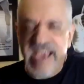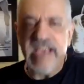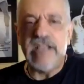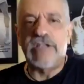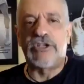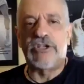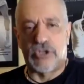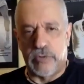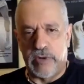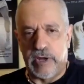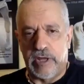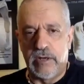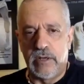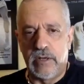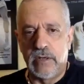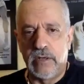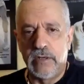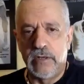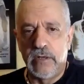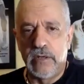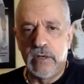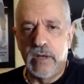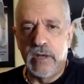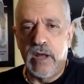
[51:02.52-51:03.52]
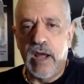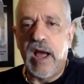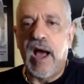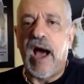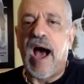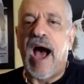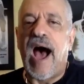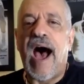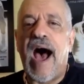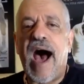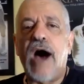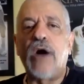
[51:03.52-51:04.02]
hatred,
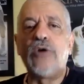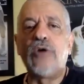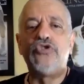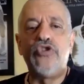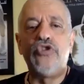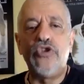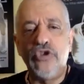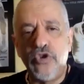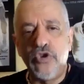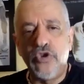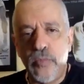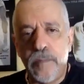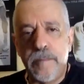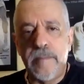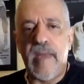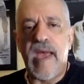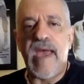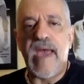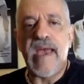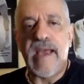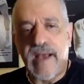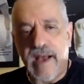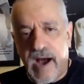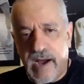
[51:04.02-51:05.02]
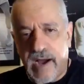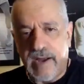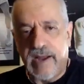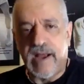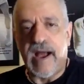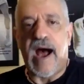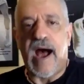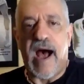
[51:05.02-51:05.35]
how do you make